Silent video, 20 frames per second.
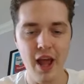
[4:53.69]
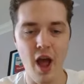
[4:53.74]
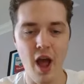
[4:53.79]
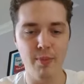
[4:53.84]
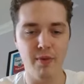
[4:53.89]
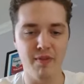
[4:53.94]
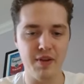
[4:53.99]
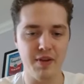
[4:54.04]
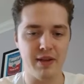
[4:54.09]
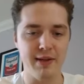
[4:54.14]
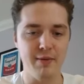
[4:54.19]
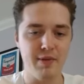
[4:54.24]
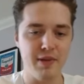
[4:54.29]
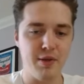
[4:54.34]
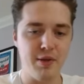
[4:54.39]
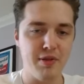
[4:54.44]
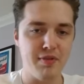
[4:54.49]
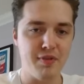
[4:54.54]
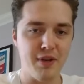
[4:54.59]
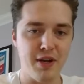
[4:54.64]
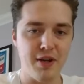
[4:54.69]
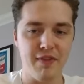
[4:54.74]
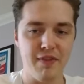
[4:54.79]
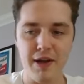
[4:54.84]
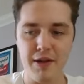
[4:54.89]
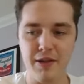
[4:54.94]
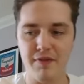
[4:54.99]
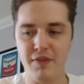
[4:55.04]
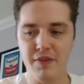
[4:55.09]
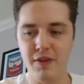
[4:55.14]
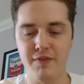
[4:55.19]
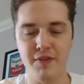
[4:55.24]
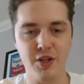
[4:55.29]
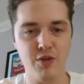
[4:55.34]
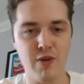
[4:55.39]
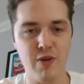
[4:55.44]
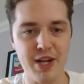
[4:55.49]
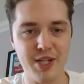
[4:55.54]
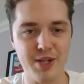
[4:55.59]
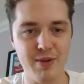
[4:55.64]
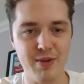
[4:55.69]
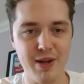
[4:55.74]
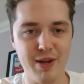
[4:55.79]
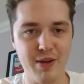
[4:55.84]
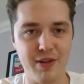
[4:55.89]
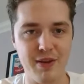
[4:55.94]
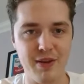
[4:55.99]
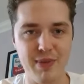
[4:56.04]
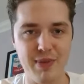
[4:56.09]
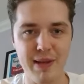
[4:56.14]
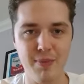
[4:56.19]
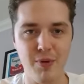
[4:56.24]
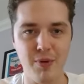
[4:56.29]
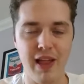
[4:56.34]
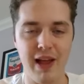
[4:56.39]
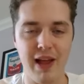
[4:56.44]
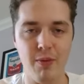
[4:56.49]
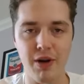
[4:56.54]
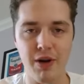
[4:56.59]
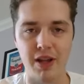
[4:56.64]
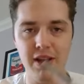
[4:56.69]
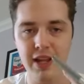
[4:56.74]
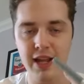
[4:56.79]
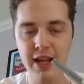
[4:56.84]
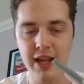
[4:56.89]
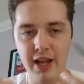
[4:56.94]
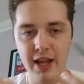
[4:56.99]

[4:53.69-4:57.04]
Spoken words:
Obviously, it was useful advice for graduates and people that want to